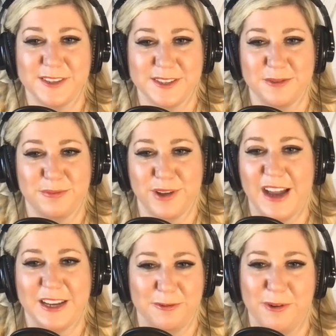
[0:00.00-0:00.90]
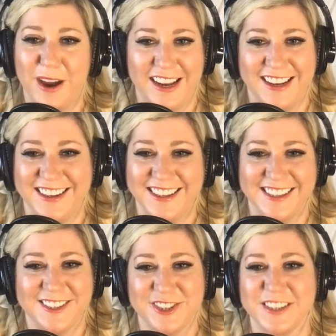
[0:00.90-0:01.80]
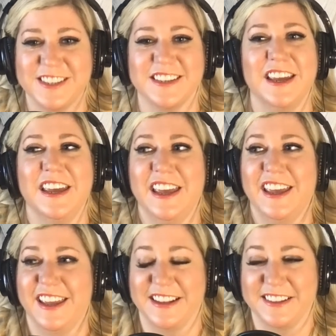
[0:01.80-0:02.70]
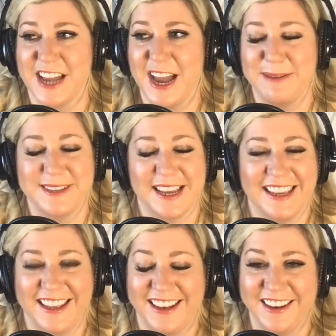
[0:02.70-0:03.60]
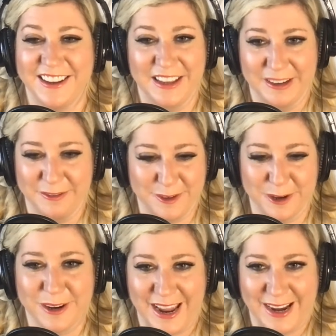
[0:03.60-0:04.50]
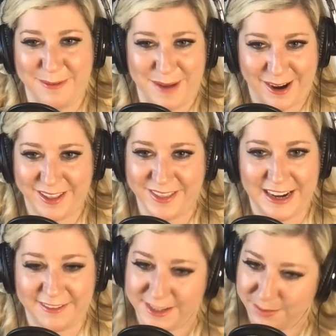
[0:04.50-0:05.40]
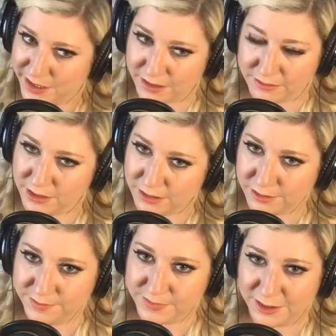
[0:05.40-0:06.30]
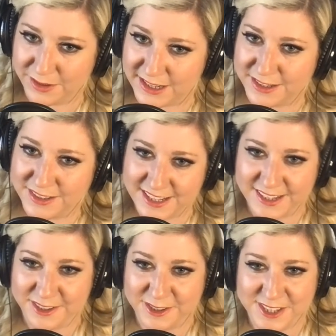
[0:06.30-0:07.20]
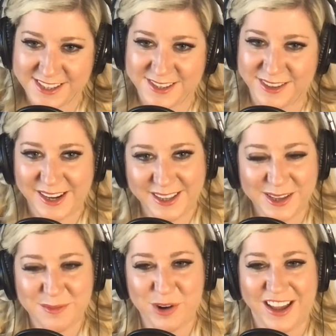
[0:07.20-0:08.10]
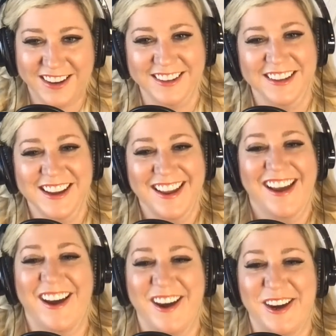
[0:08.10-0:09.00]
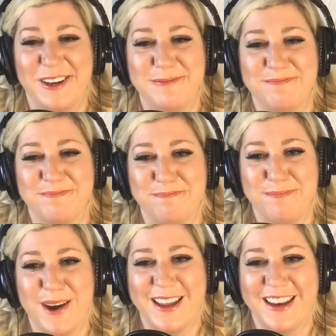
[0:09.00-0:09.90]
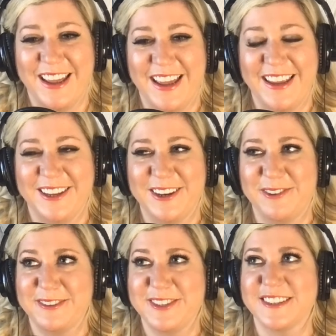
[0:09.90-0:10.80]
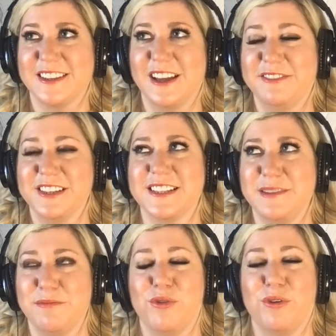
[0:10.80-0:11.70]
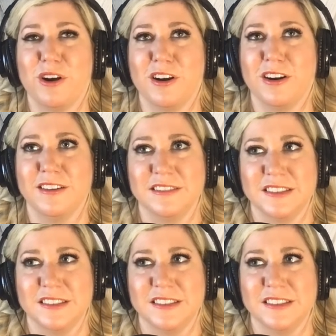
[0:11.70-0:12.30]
is so black and white. It's just, at times I get infuriated about it, and then I have to, no, that you're just letting them win. But I just love to see more